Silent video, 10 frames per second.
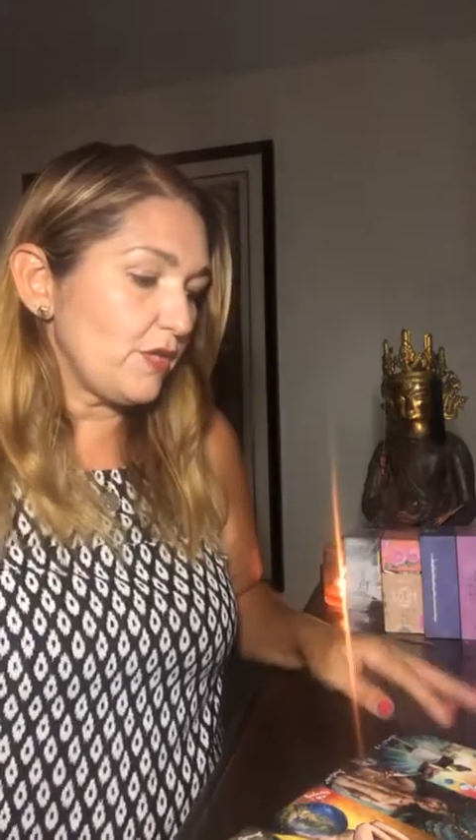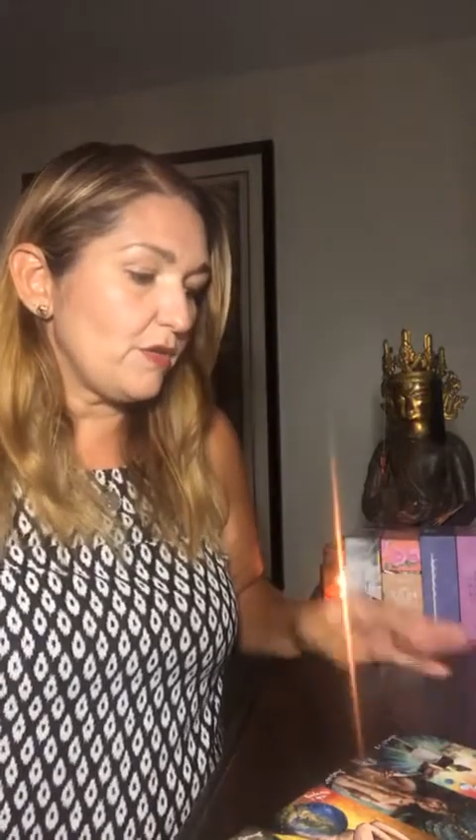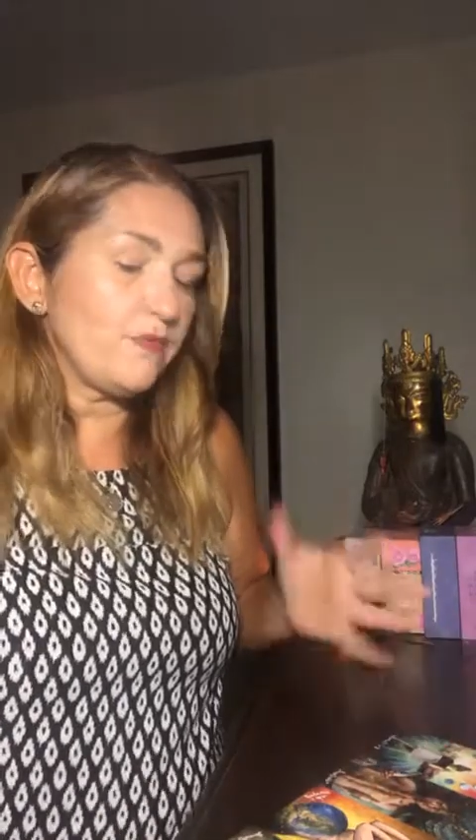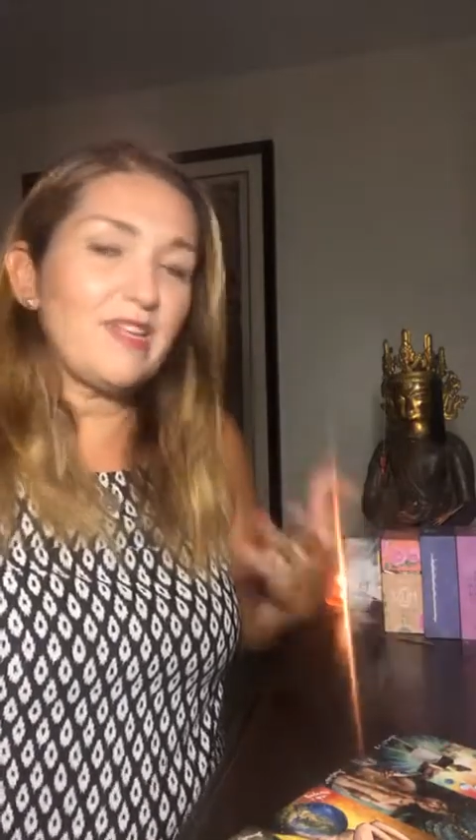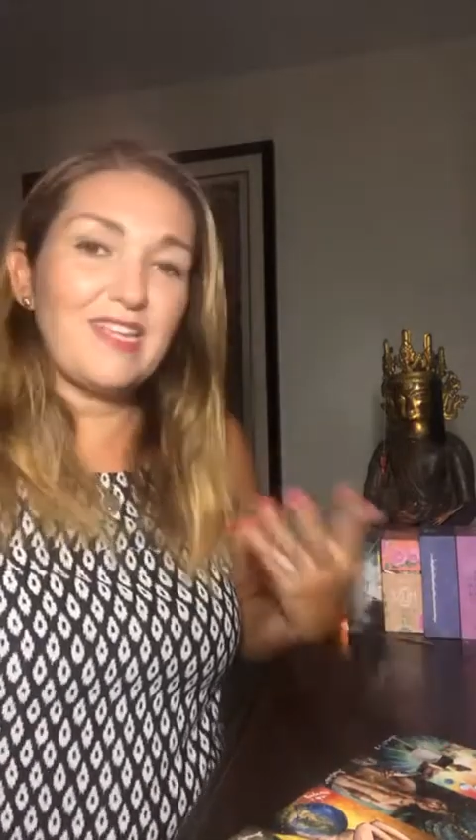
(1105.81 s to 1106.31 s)

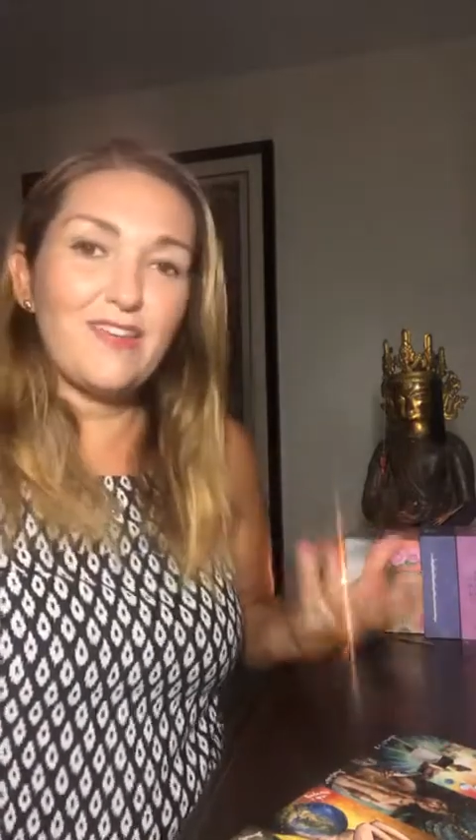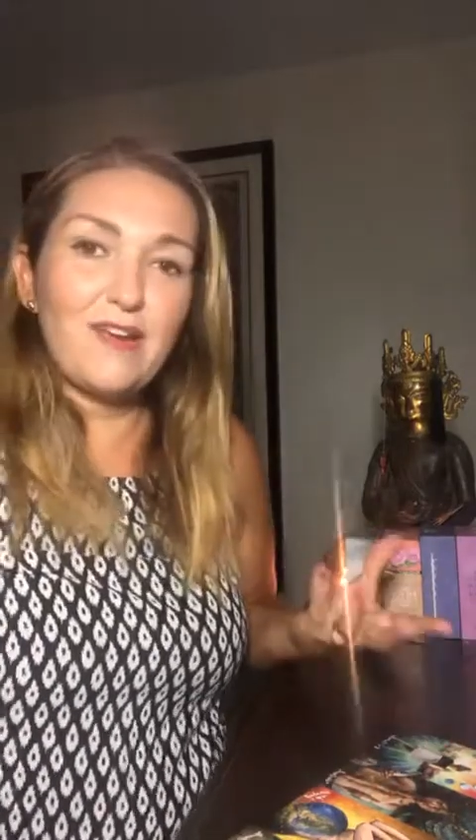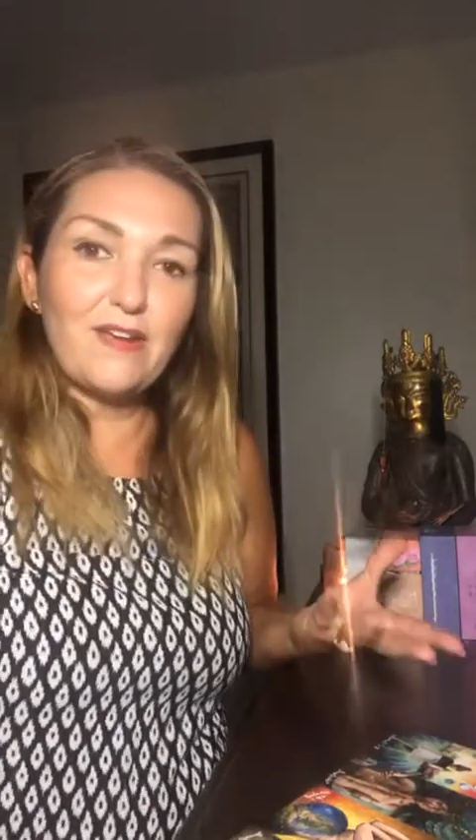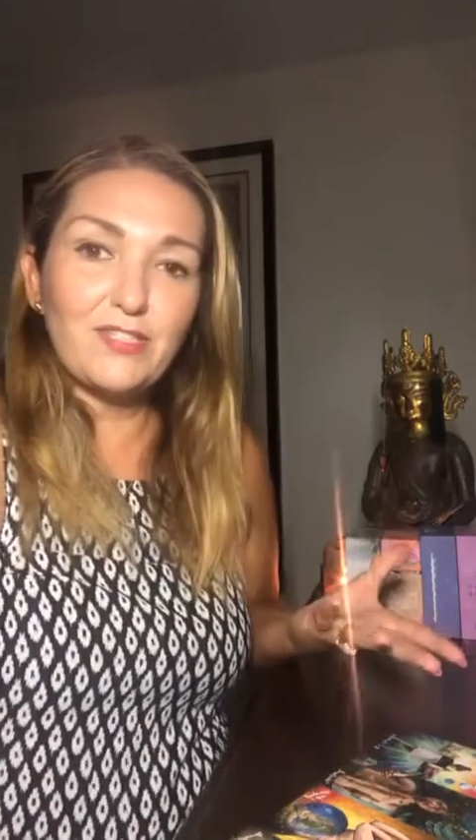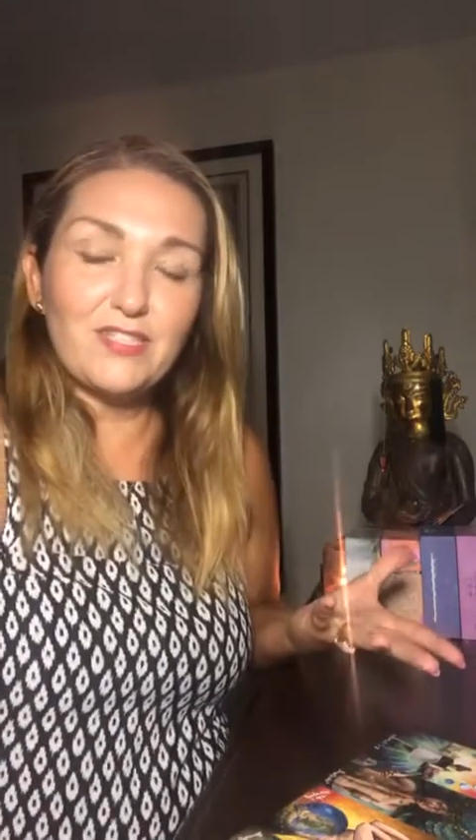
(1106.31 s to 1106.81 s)
really
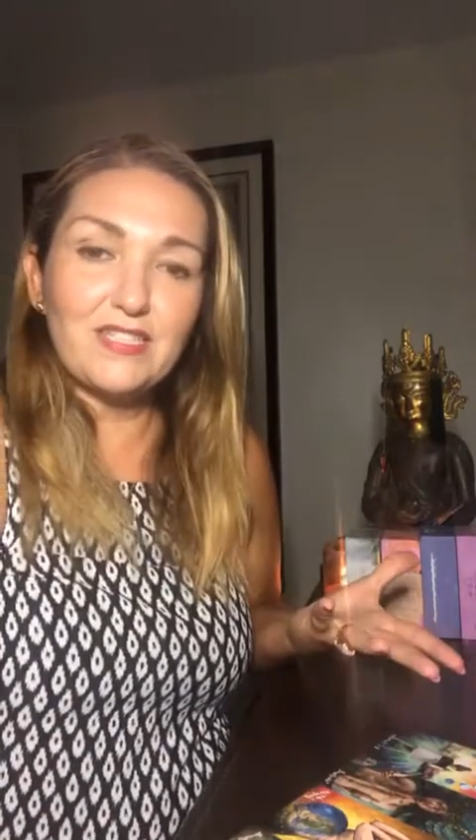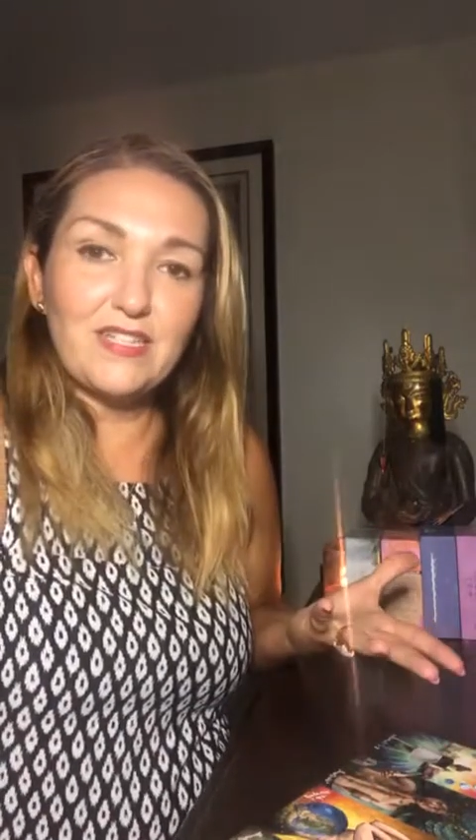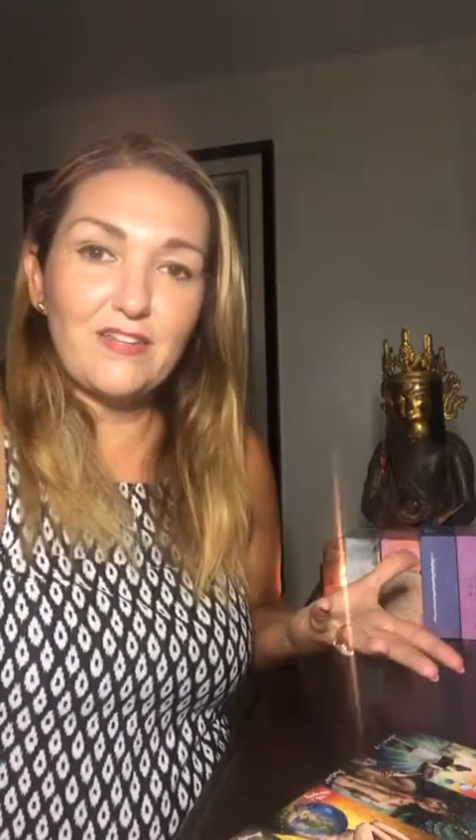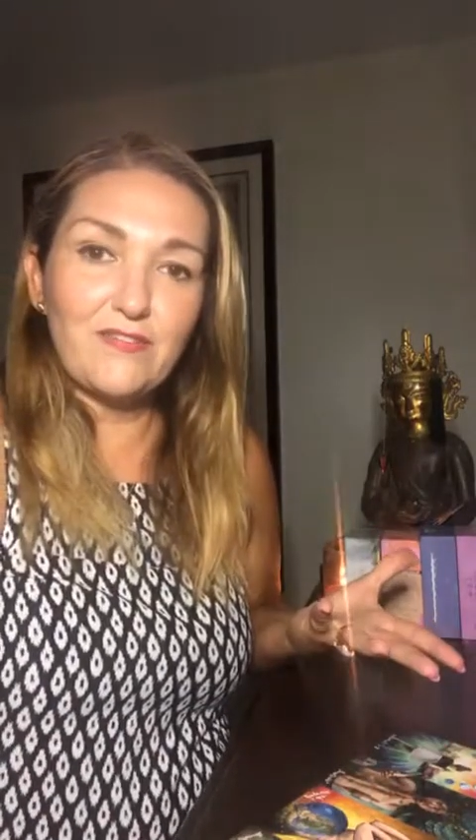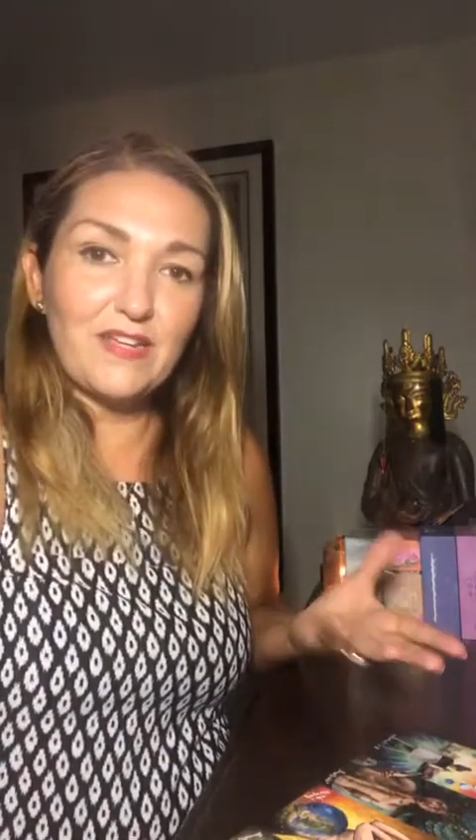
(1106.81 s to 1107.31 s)
ground
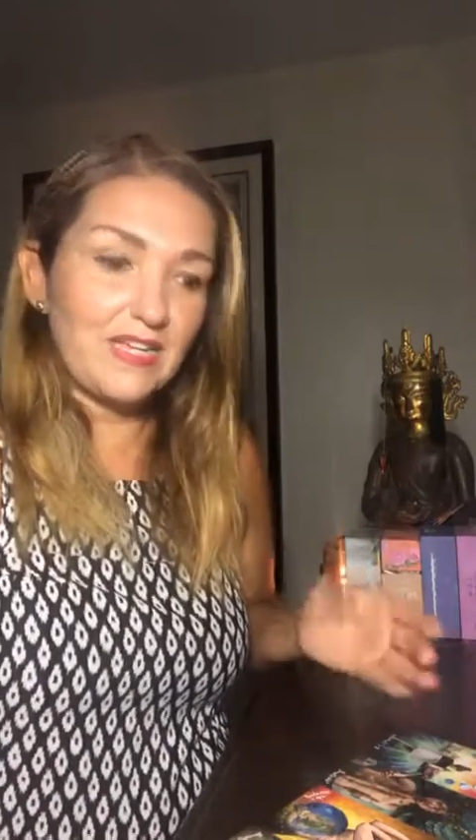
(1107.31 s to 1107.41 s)
yourself